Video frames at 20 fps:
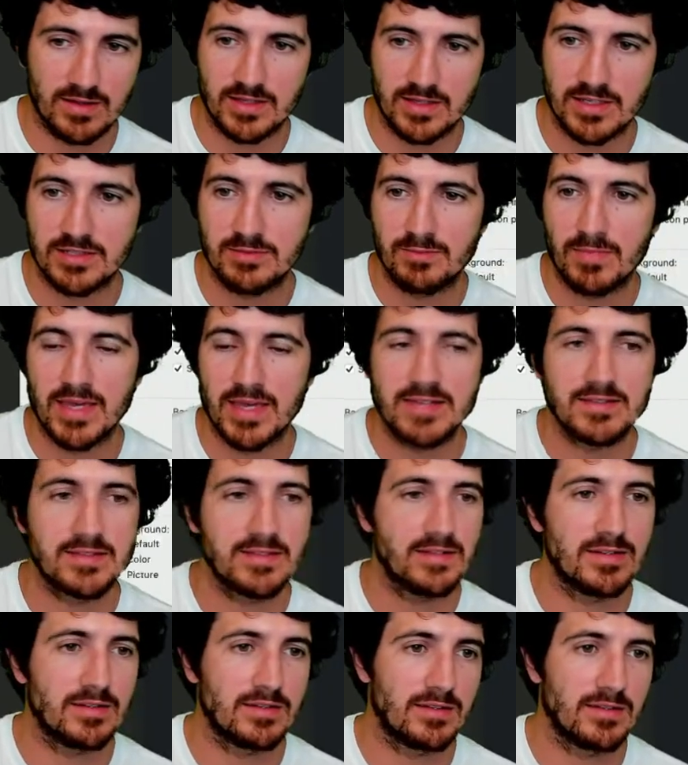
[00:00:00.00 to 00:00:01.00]
This makes
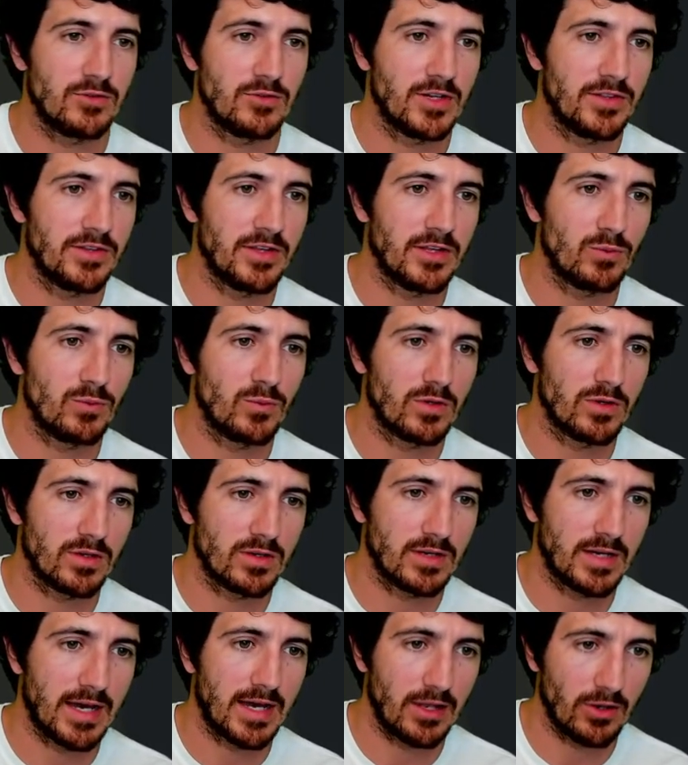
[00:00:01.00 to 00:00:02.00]
the neural
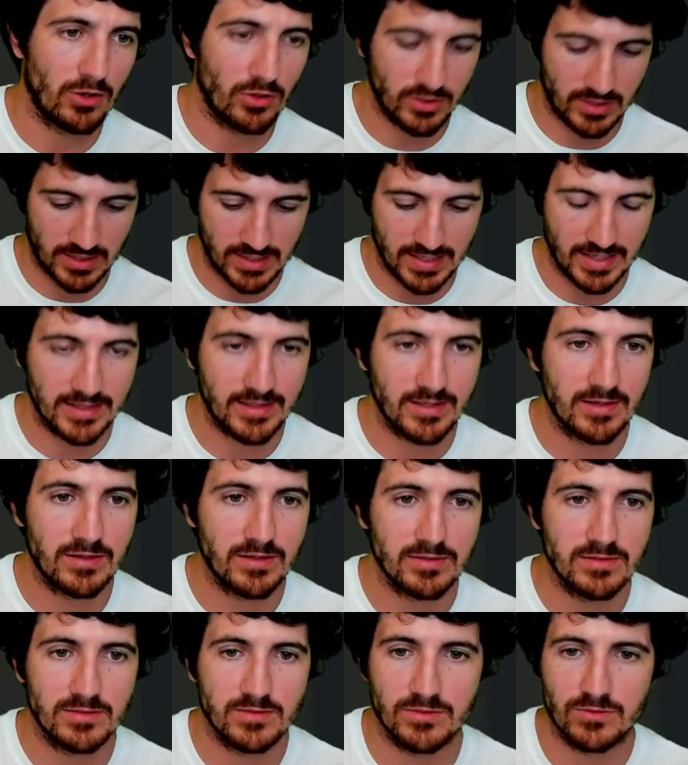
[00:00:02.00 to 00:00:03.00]
network a lot
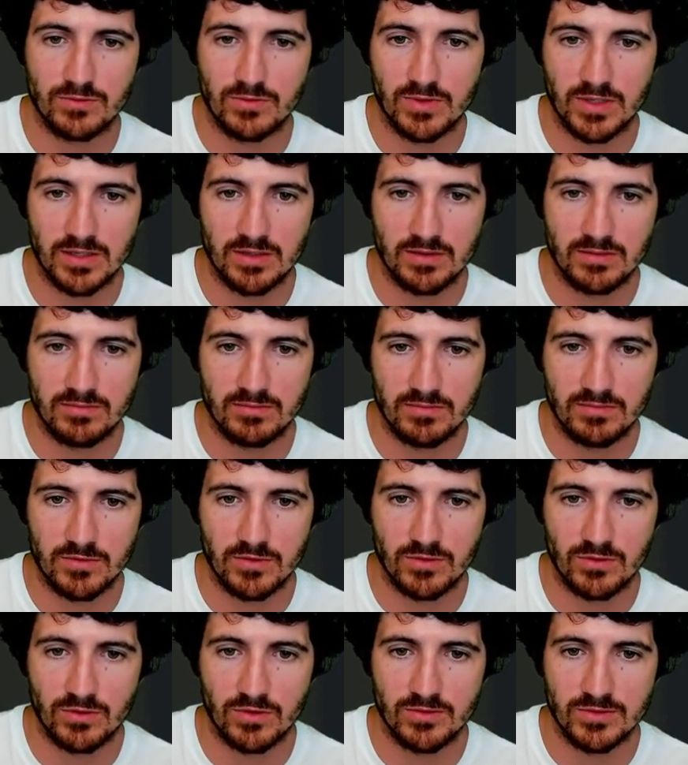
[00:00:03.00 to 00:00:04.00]
lighter, so we can
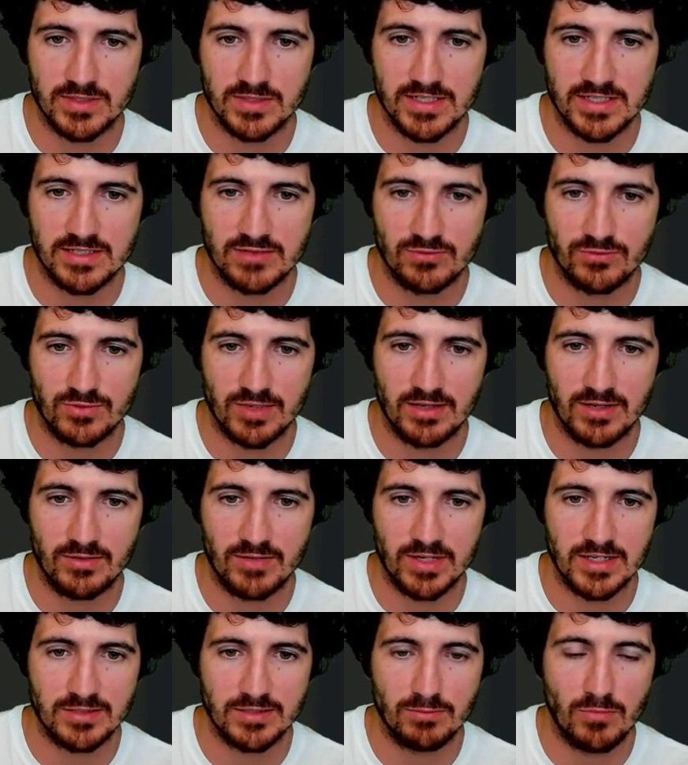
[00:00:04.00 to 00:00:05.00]
use these
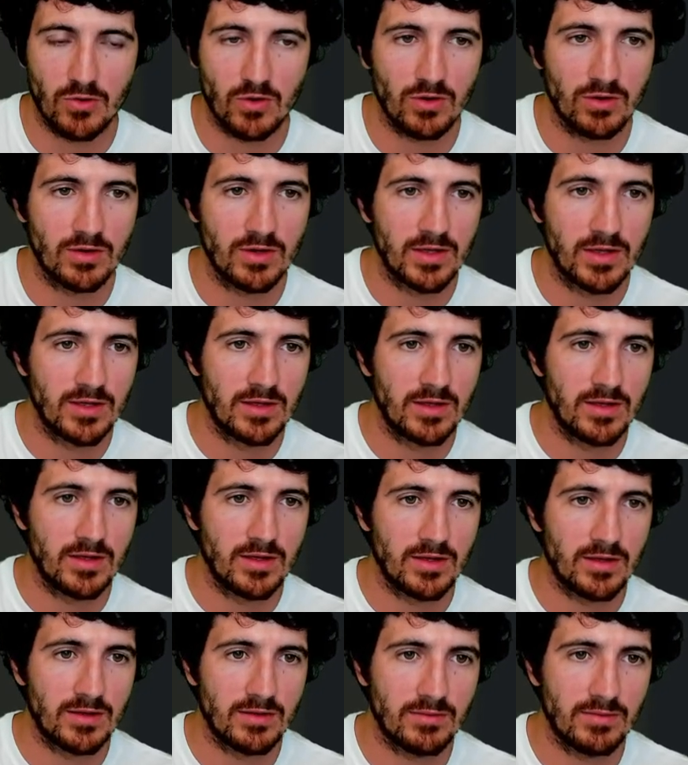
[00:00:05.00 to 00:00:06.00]
really small
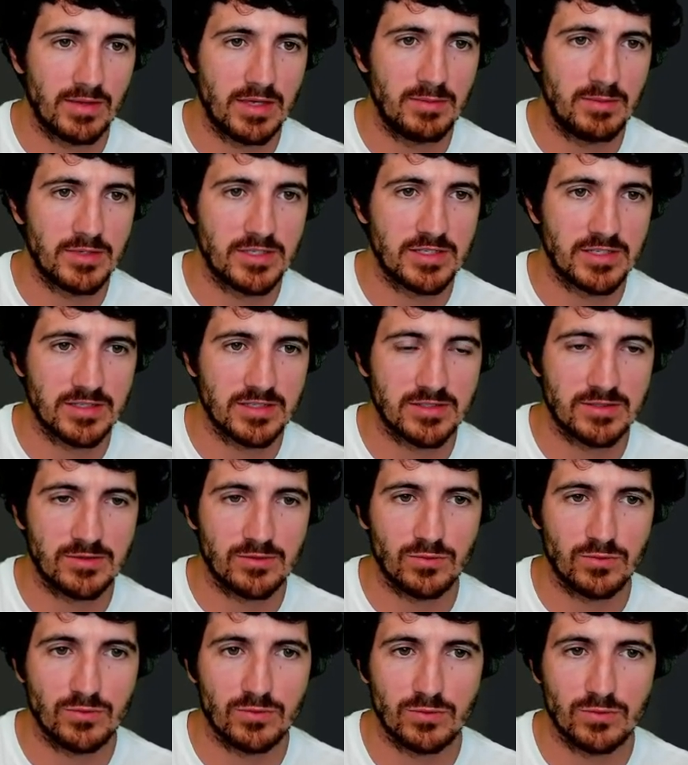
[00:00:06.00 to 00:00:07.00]

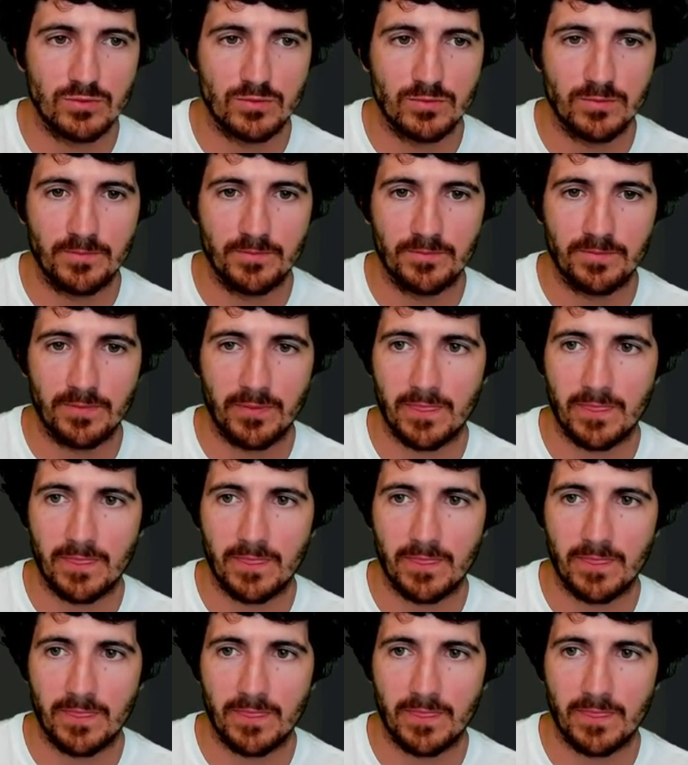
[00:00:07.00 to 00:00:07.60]
images to